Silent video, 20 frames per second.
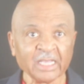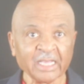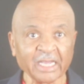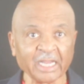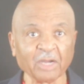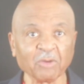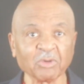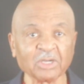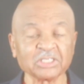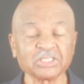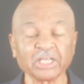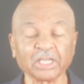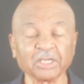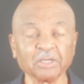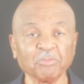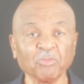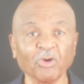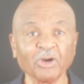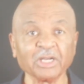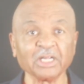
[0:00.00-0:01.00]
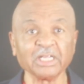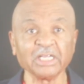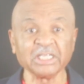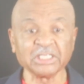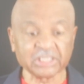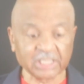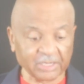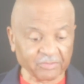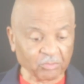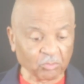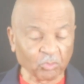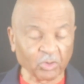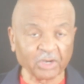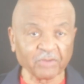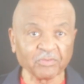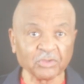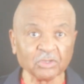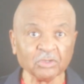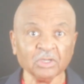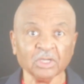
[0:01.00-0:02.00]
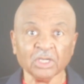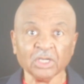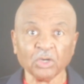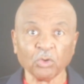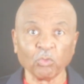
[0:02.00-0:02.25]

And I want to say good morning to each and every one of you.